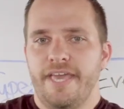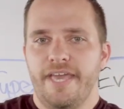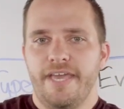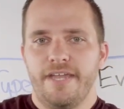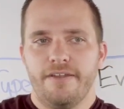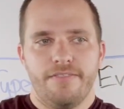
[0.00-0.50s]

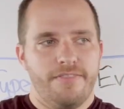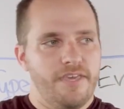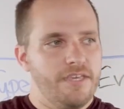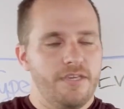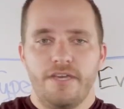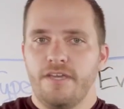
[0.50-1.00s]
And
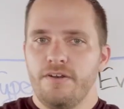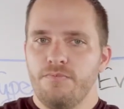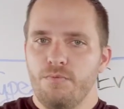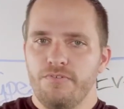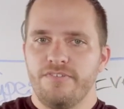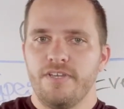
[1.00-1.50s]
thank you,
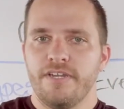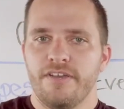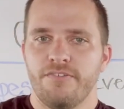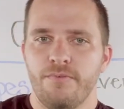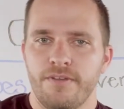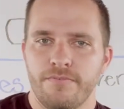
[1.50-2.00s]
and we'll see you
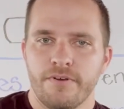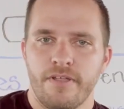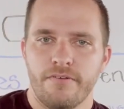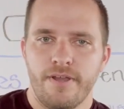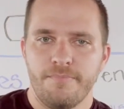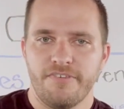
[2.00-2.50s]
next week for
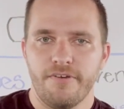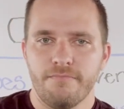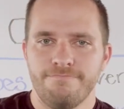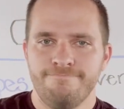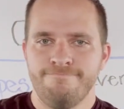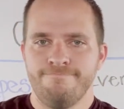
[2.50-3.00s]
another episode.